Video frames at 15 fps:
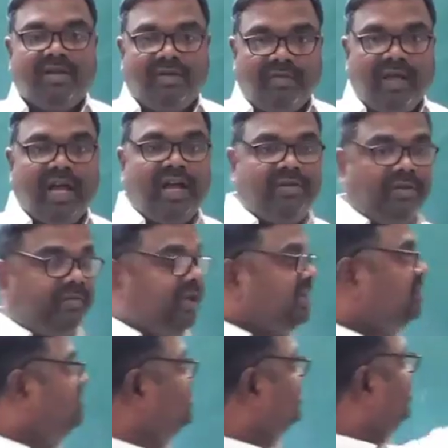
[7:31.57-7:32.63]
where we make
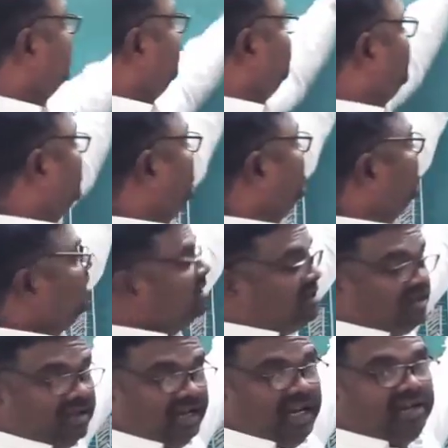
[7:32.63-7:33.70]
use of
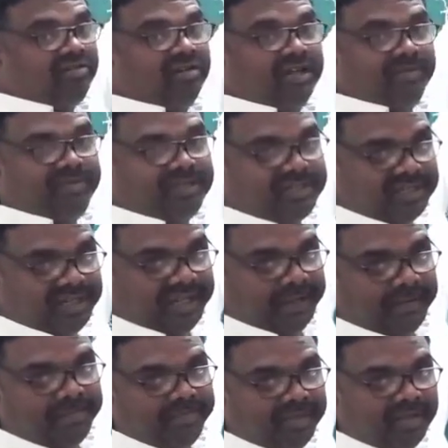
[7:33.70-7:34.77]
electrochemistry,